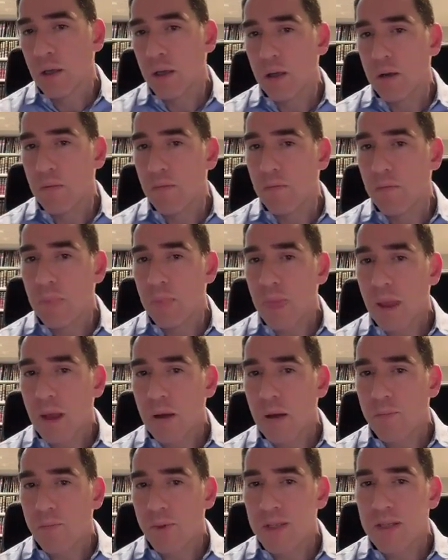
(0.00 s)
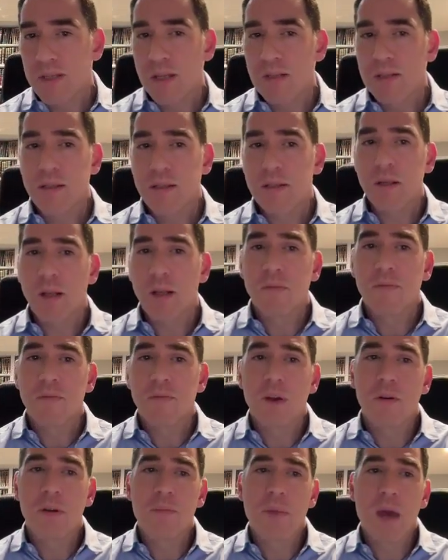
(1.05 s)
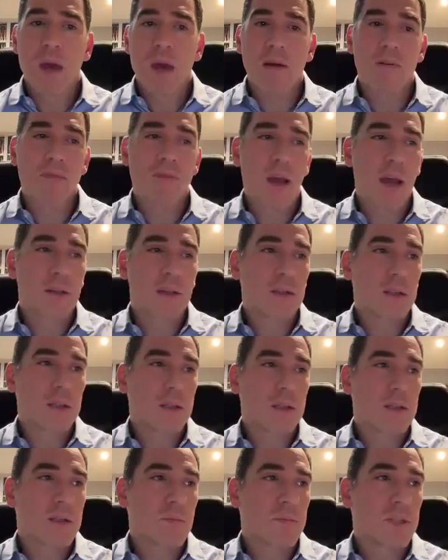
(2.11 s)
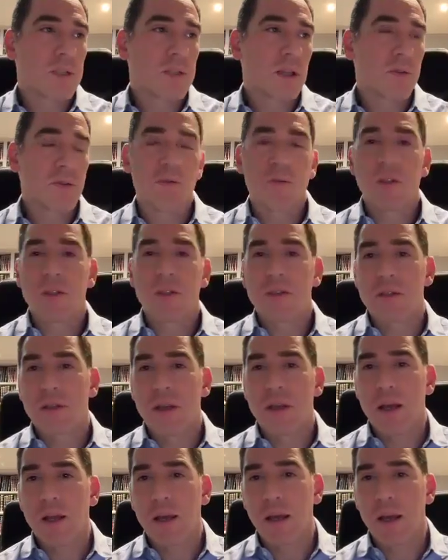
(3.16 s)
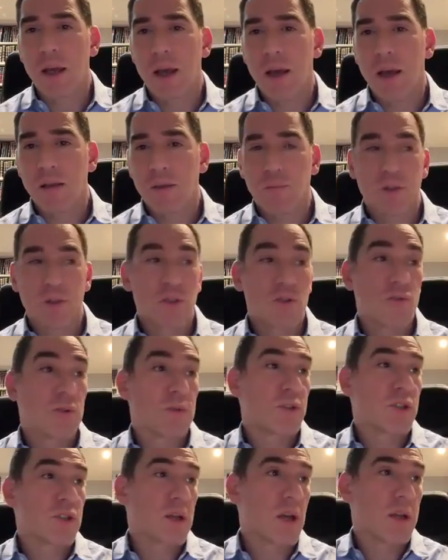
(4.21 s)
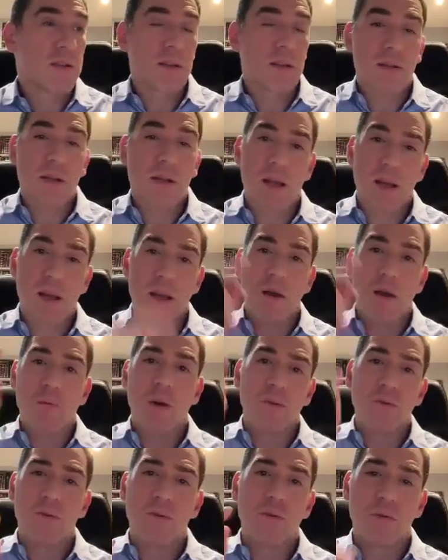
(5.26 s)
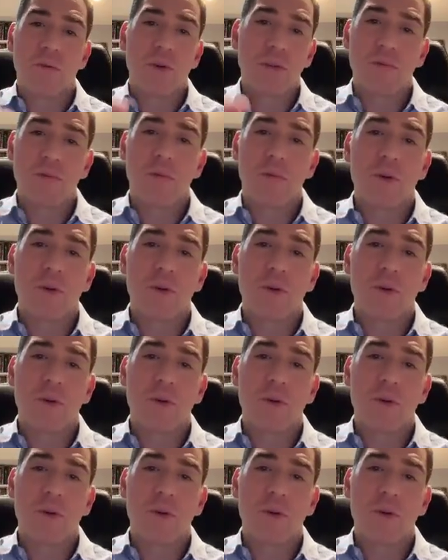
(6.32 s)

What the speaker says: um, presents itself very matter of factly. It simply tells you this is the halacha. It brings you the Mishnah. It says halacha 1, 2, 3,